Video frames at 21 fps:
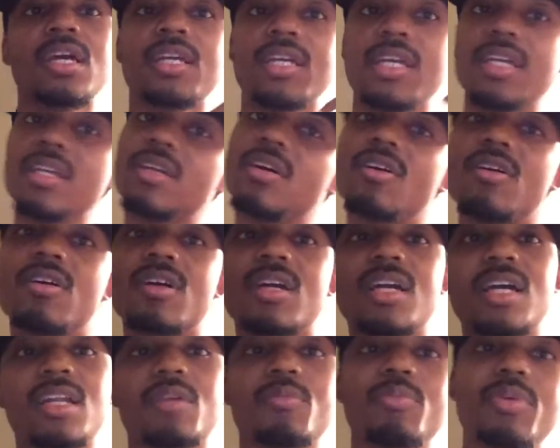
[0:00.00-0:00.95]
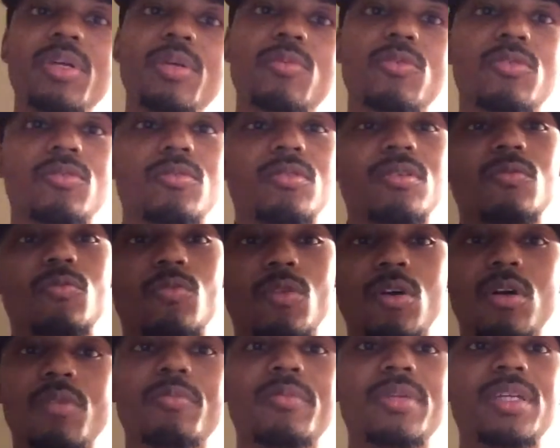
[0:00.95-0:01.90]
getting all kind of people
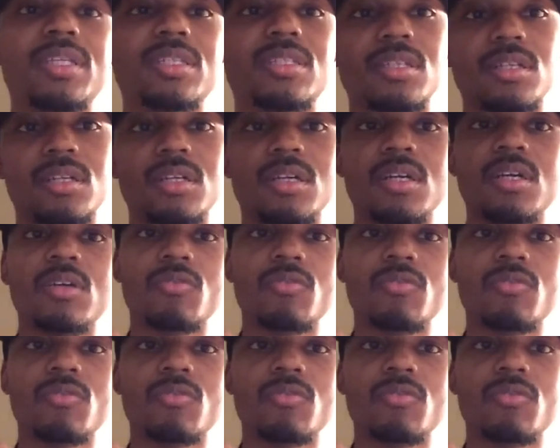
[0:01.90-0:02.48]
wanting me to